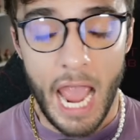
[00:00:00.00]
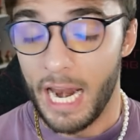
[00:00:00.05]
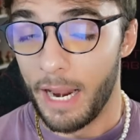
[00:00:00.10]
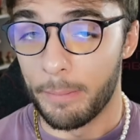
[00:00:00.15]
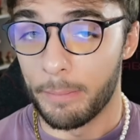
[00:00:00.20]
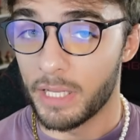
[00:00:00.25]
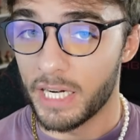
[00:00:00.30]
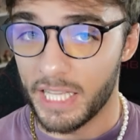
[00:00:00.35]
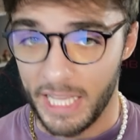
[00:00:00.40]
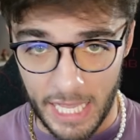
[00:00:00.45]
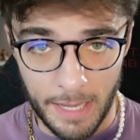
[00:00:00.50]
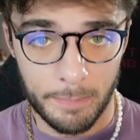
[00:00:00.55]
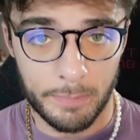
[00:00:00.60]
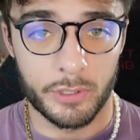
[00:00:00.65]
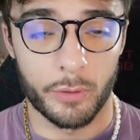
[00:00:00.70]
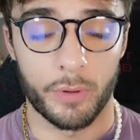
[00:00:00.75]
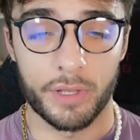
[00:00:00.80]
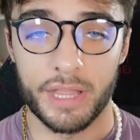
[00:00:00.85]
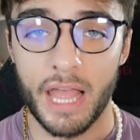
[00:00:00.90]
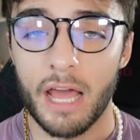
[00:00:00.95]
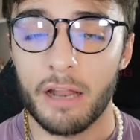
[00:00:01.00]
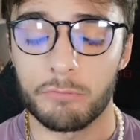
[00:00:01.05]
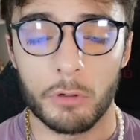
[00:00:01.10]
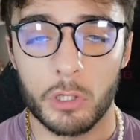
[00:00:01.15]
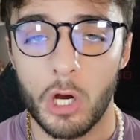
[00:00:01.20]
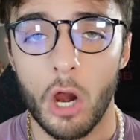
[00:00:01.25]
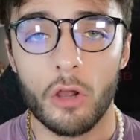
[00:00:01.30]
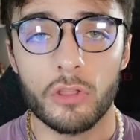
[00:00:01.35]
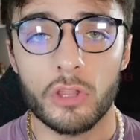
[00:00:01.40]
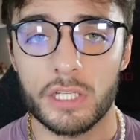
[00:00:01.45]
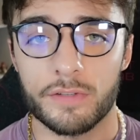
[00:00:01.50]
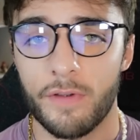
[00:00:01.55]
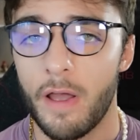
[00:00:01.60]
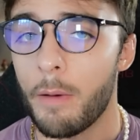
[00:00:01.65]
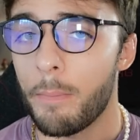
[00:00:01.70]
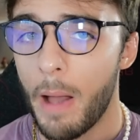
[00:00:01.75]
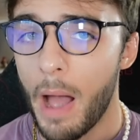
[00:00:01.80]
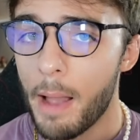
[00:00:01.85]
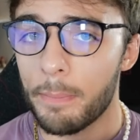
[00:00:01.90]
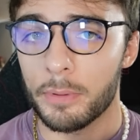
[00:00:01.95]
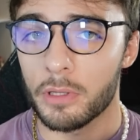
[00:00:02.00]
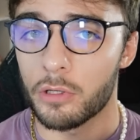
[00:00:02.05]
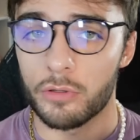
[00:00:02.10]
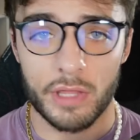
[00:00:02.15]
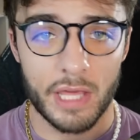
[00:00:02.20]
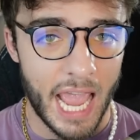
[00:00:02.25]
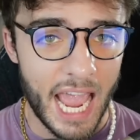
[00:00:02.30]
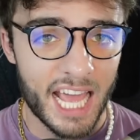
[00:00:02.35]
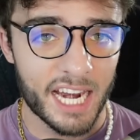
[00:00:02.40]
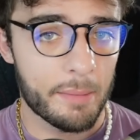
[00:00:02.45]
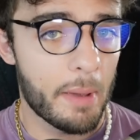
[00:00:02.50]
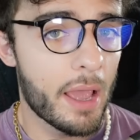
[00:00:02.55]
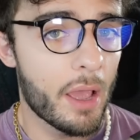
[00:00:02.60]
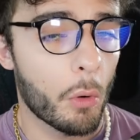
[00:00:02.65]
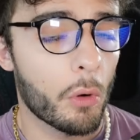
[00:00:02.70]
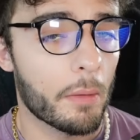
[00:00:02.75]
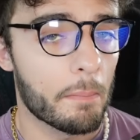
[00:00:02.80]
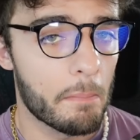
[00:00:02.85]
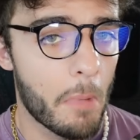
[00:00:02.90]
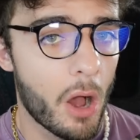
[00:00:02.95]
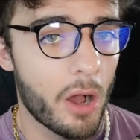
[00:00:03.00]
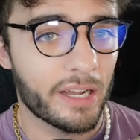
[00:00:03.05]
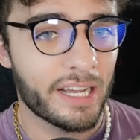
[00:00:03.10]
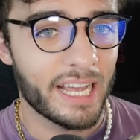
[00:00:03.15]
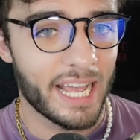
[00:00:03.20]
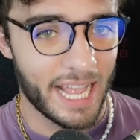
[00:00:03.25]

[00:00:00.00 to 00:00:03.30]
And I'm gonna keep doing that regardless of how popular the anime or manga